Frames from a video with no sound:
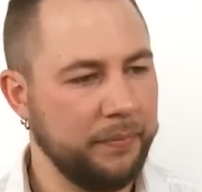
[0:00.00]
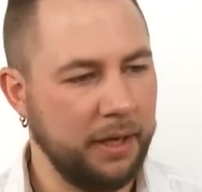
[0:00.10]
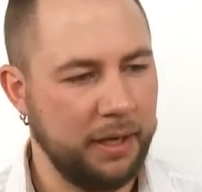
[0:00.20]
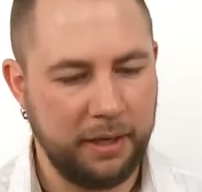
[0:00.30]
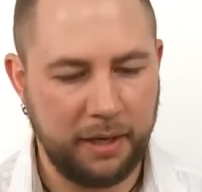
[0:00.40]

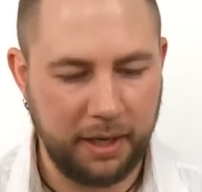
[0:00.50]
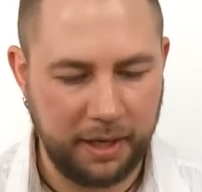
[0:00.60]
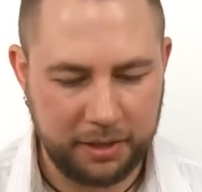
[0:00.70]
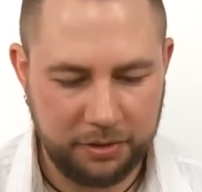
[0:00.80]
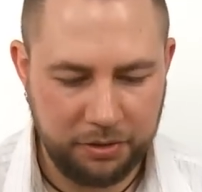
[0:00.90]
and I
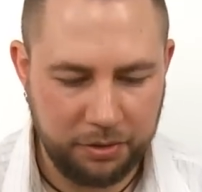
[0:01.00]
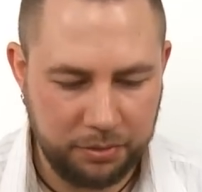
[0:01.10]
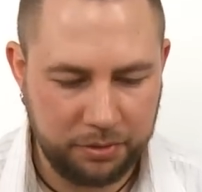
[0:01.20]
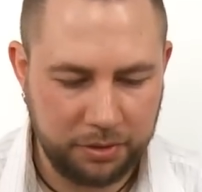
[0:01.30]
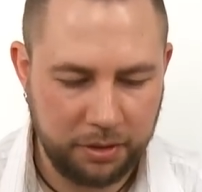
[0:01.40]
like to
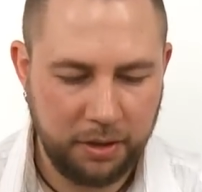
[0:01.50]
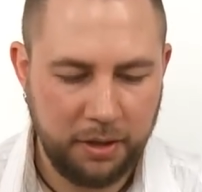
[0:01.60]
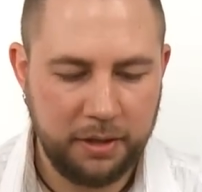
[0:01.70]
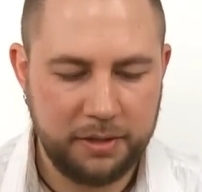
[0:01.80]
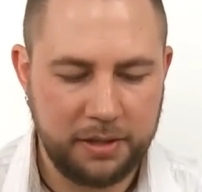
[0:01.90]
use
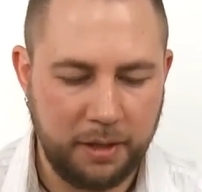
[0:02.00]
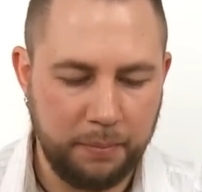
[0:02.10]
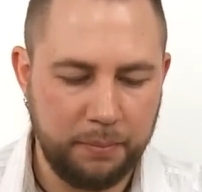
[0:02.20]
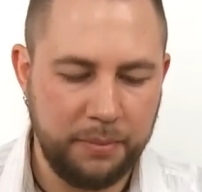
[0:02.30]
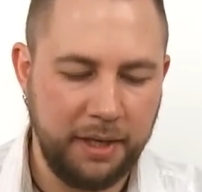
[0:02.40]

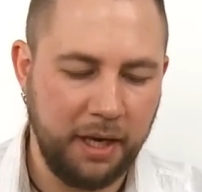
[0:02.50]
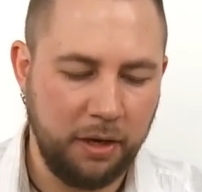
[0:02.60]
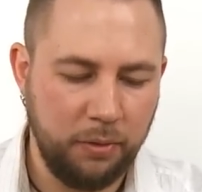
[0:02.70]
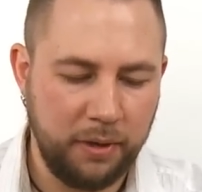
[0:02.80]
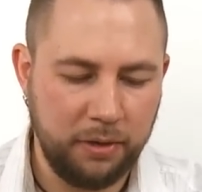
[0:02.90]
some
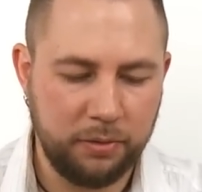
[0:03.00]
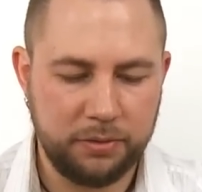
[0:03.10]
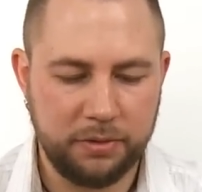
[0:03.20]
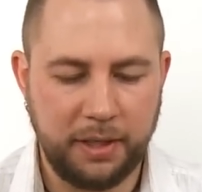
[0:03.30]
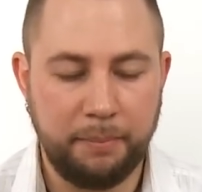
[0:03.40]
yellow and
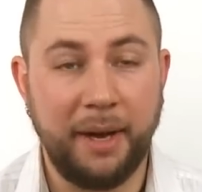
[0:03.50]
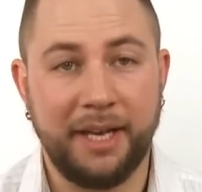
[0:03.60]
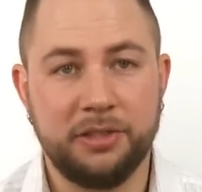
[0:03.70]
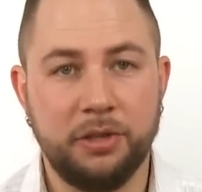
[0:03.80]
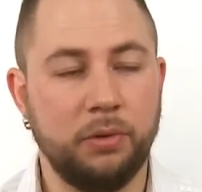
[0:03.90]
also some
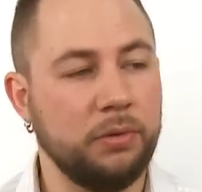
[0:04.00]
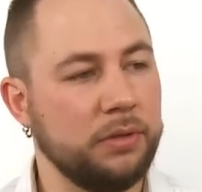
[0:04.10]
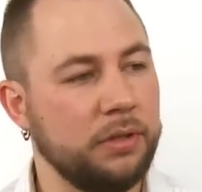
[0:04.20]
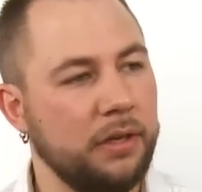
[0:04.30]
matte gold.